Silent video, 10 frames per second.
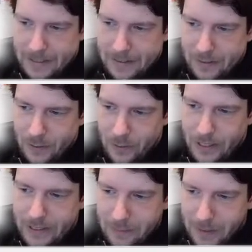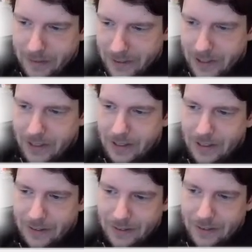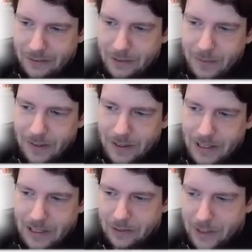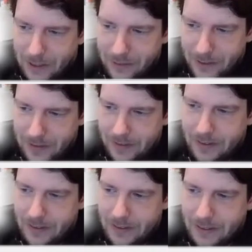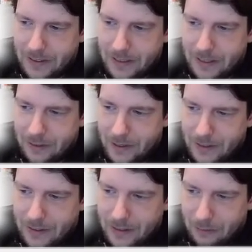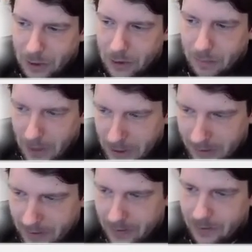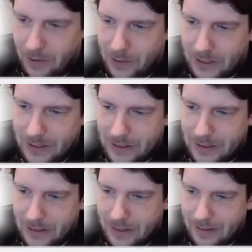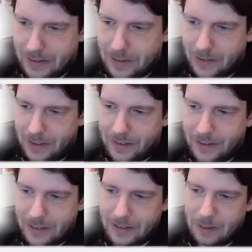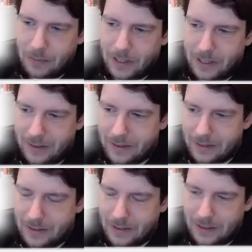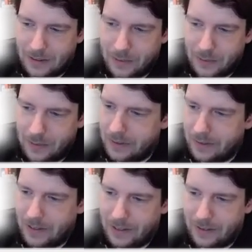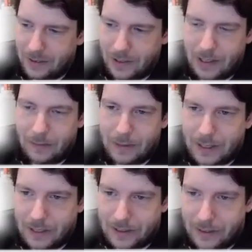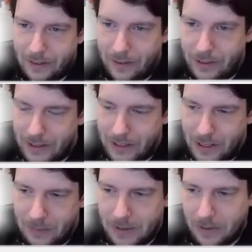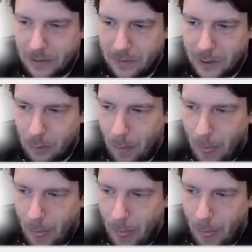So any message that SS7 message that arrives at the signaling gateway, which matches this routing key, are then translated and passed to this external application server in the IP domain.